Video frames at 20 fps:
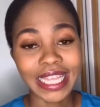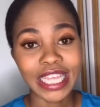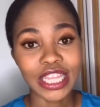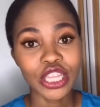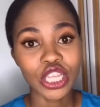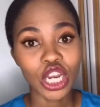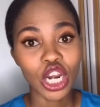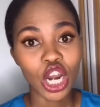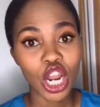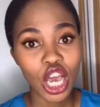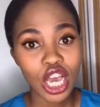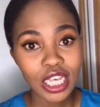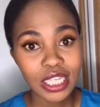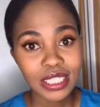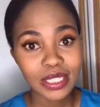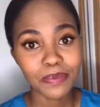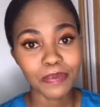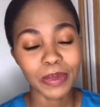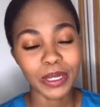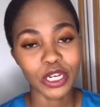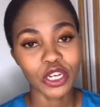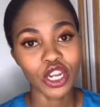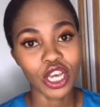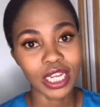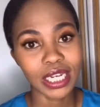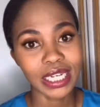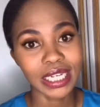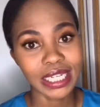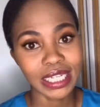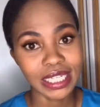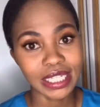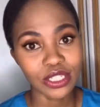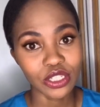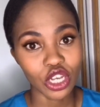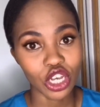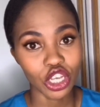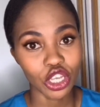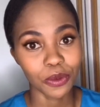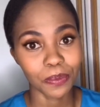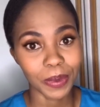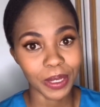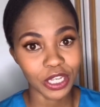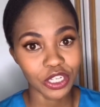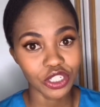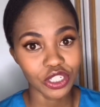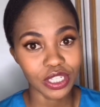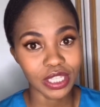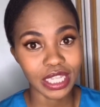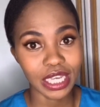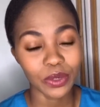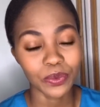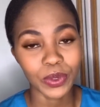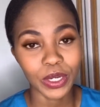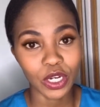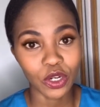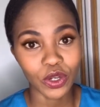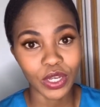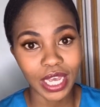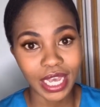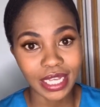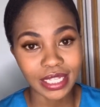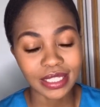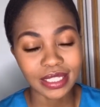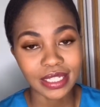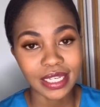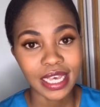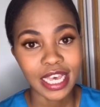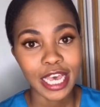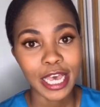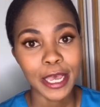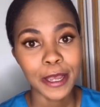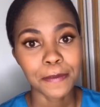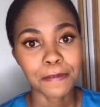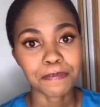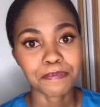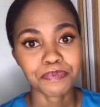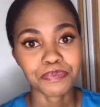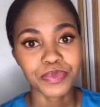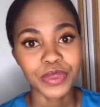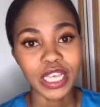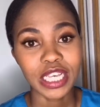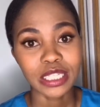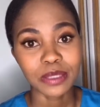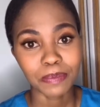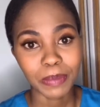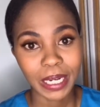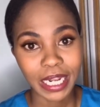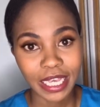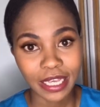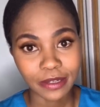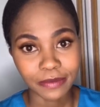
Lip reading: the last but not least occupation that we look at is play.